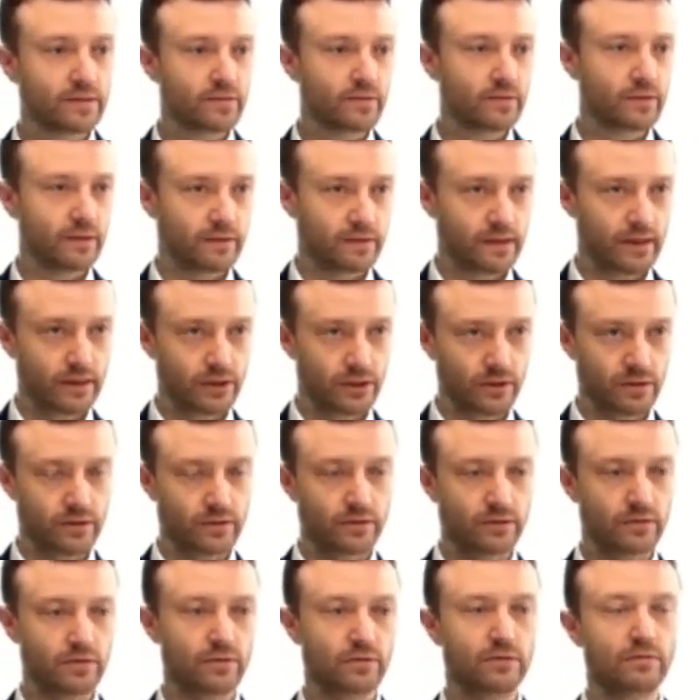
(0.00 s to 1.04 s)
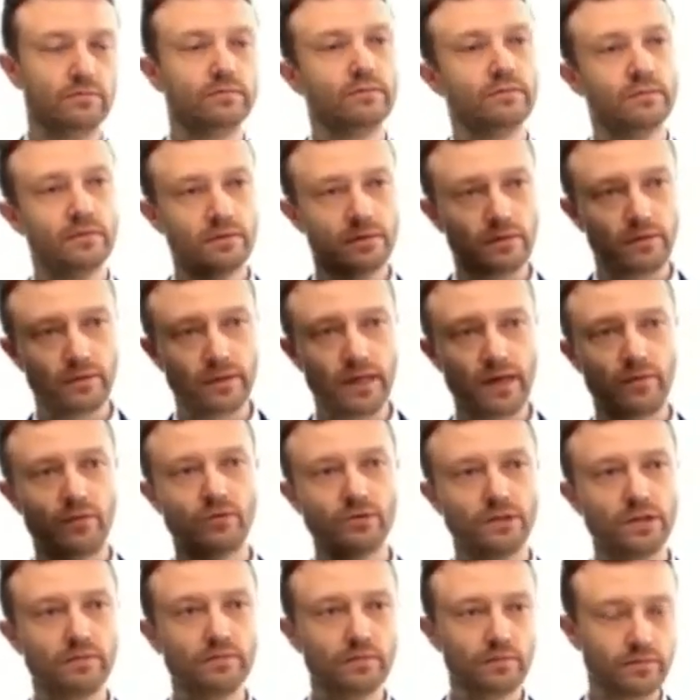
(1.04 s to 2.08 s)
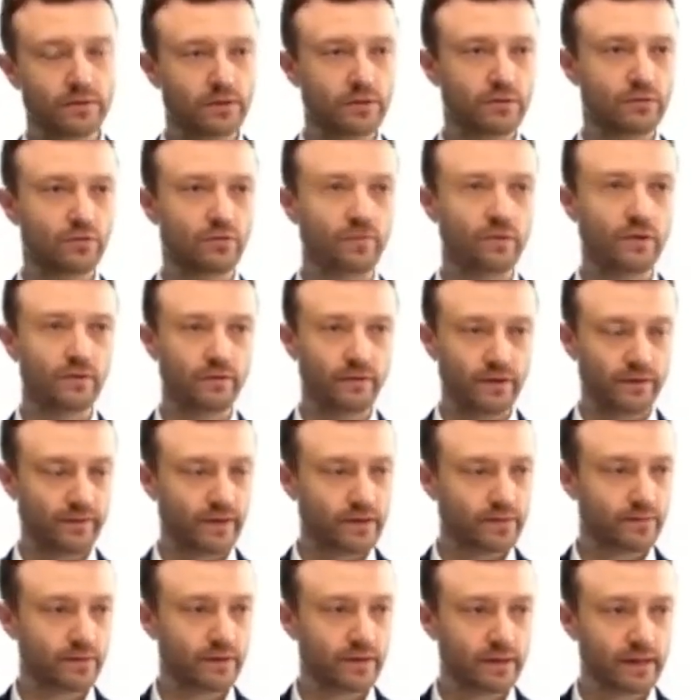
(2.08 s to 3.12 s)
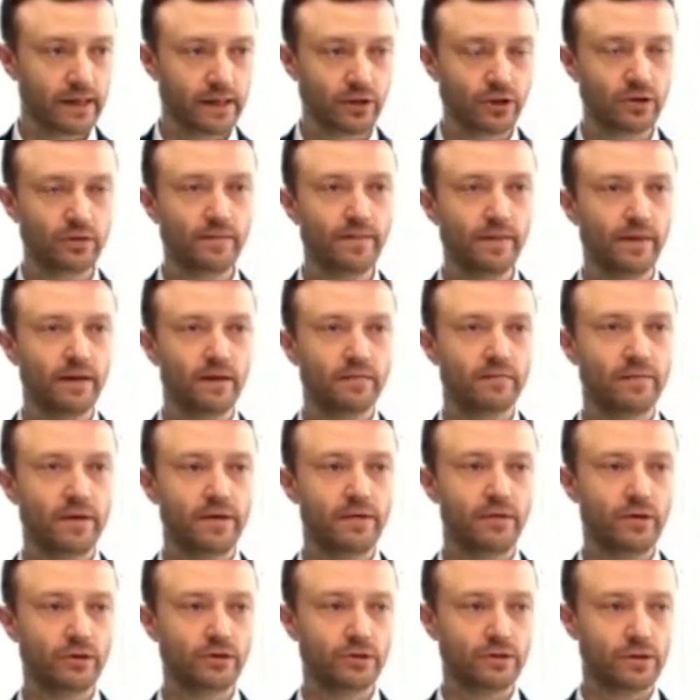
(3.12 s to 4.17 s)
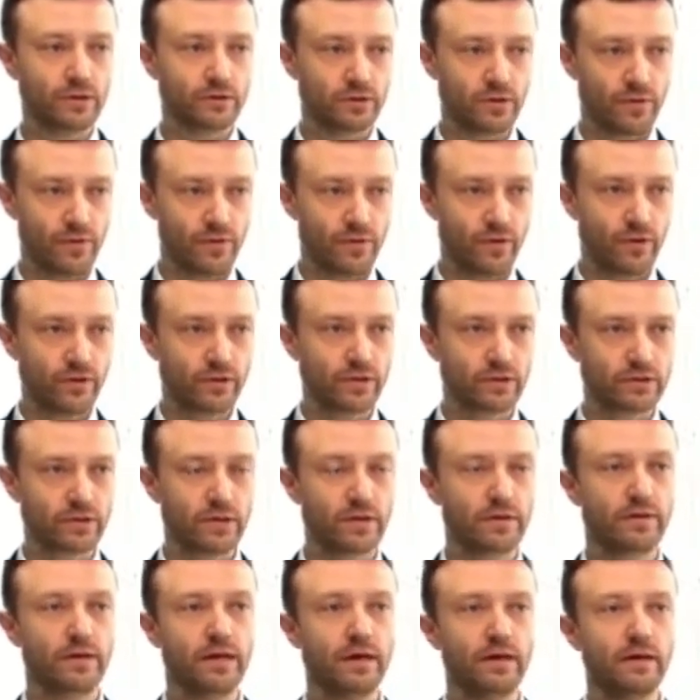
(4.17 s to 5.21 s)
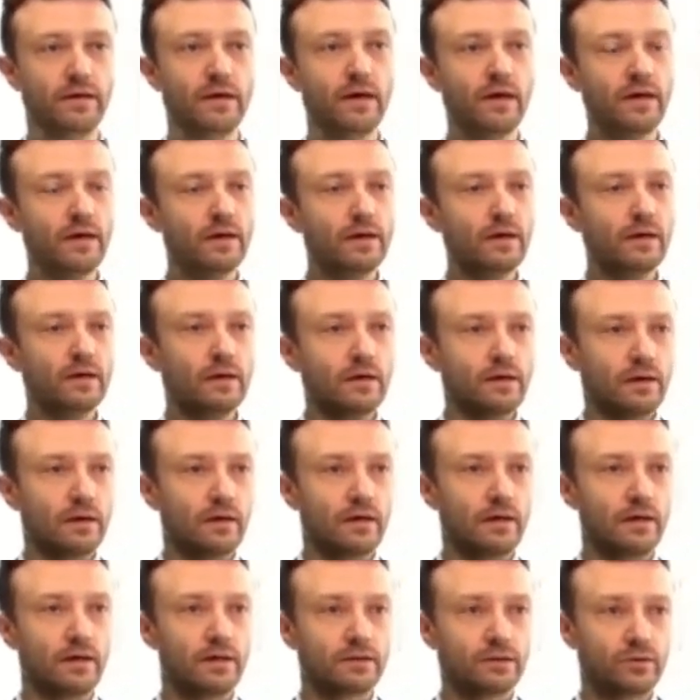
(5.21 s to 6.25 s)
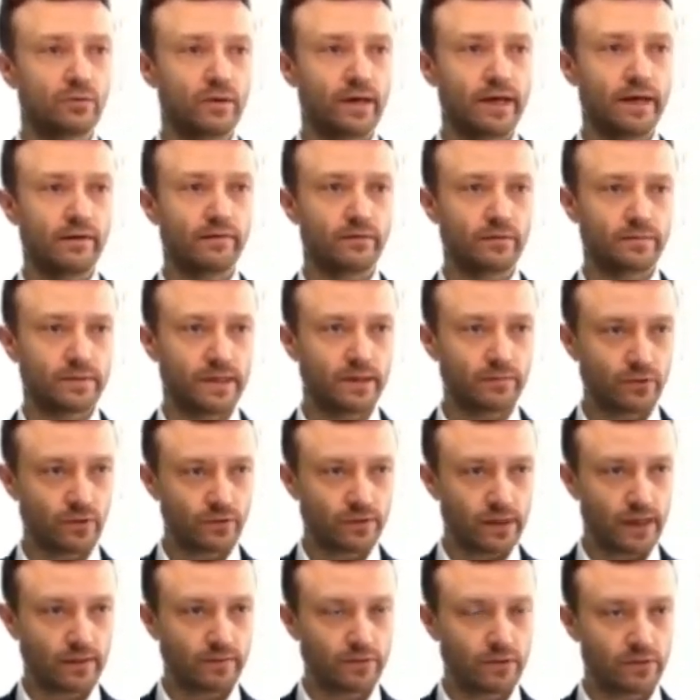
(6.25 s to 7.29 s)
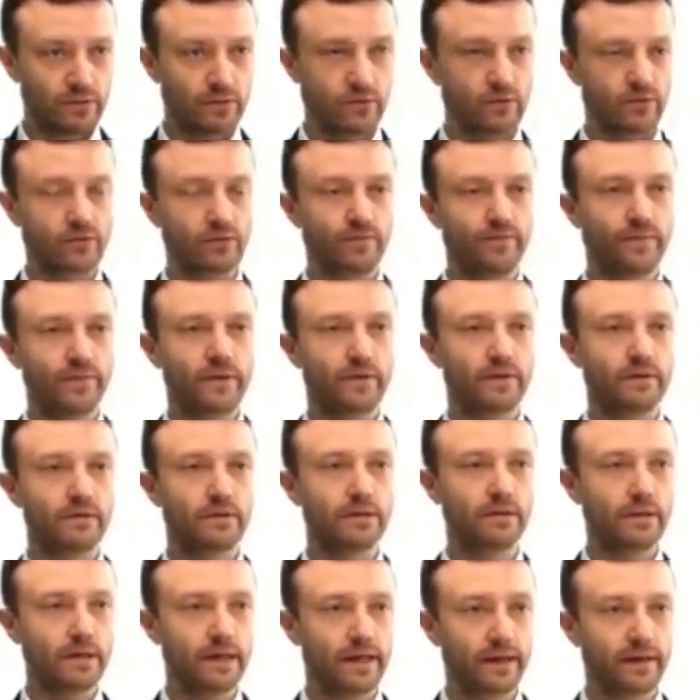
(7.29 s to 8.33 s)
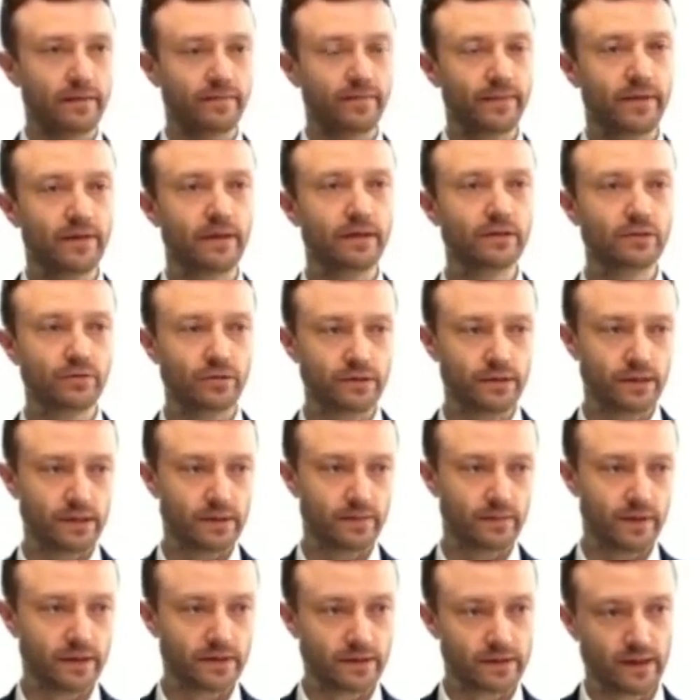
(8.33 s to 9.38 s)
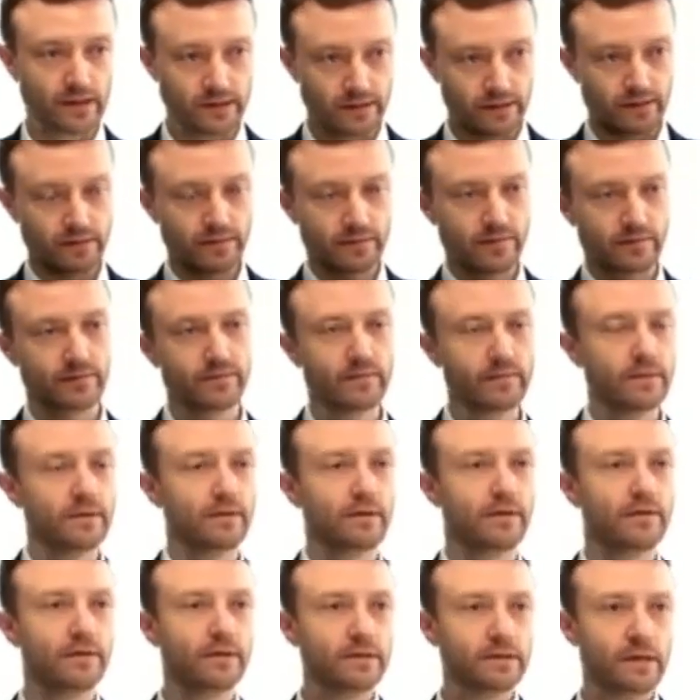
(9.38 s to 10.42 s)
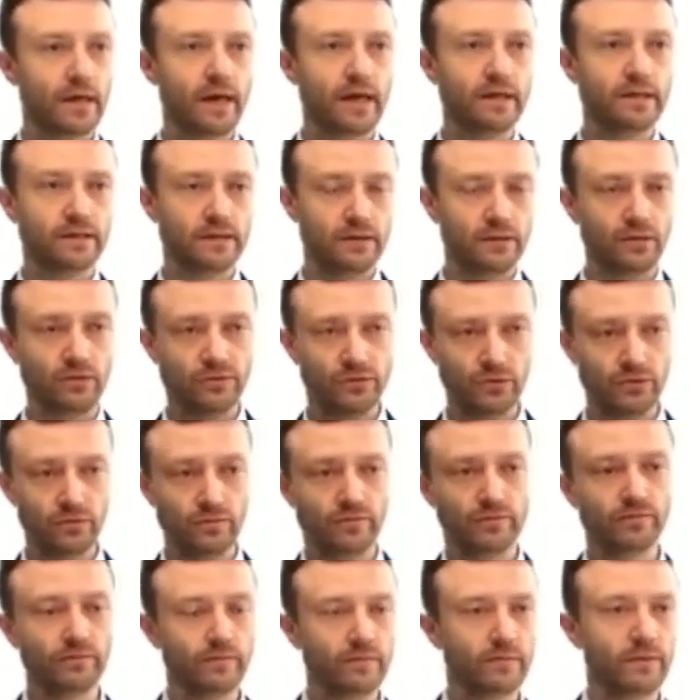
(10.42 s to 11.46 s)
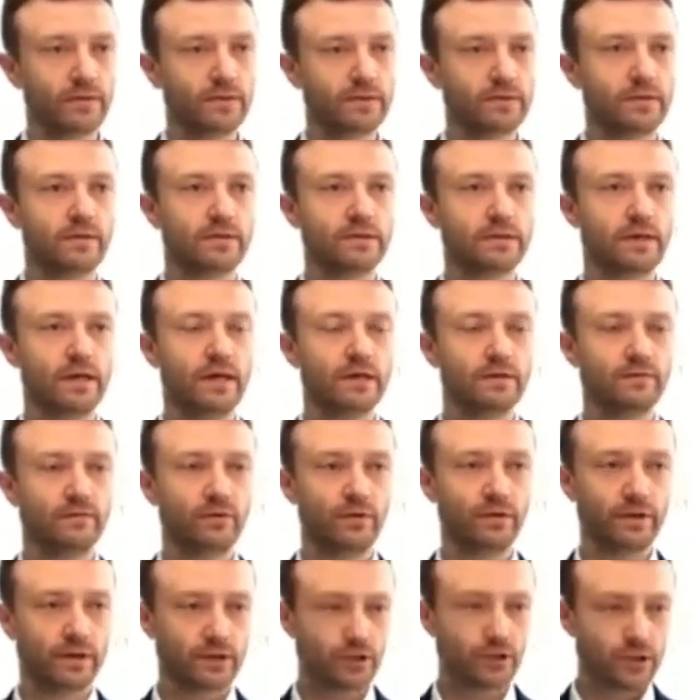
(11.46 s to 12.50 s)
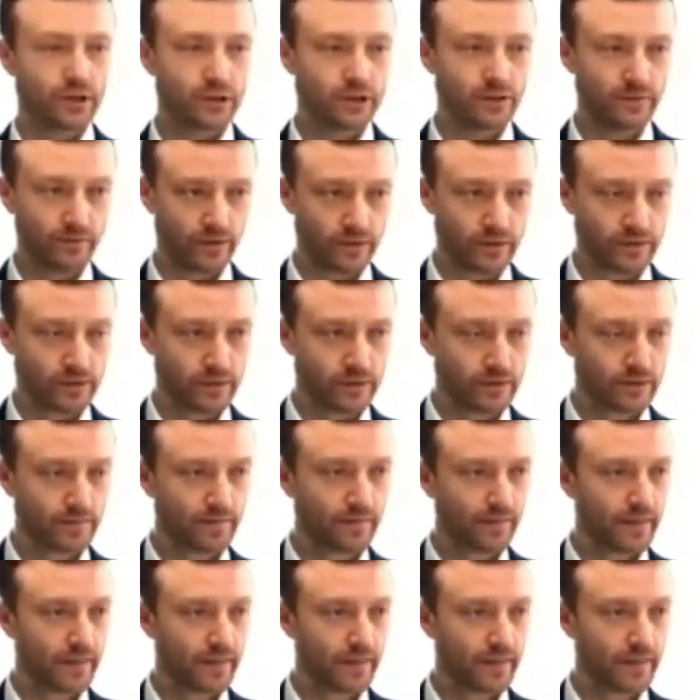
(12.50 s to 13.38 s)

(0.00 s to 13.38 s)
transactions, or they were deemed to be of investment nature by the Russian tax authorities, and they try from time to time to deny interest expense, as in this case and also is in this case foreign exchange differences.